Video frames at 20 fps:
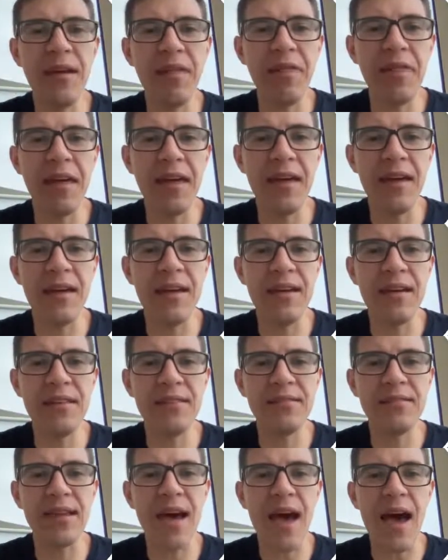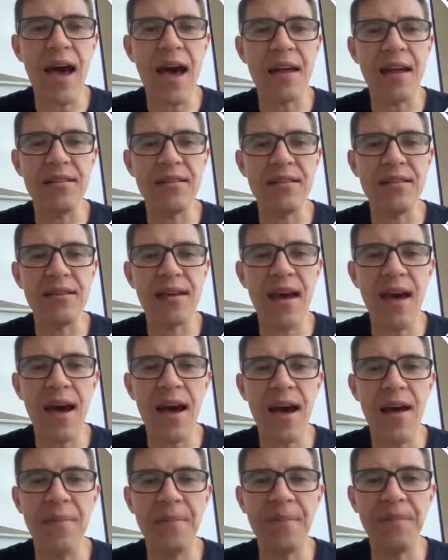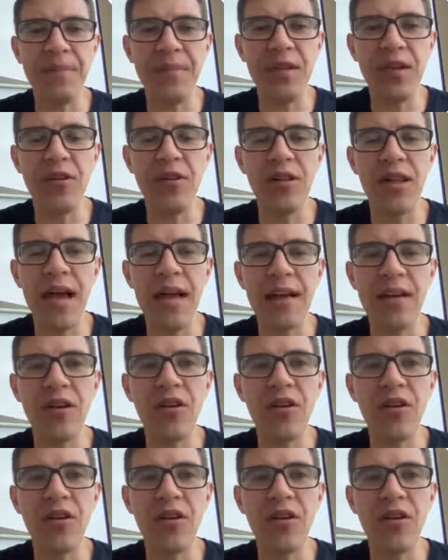think is that like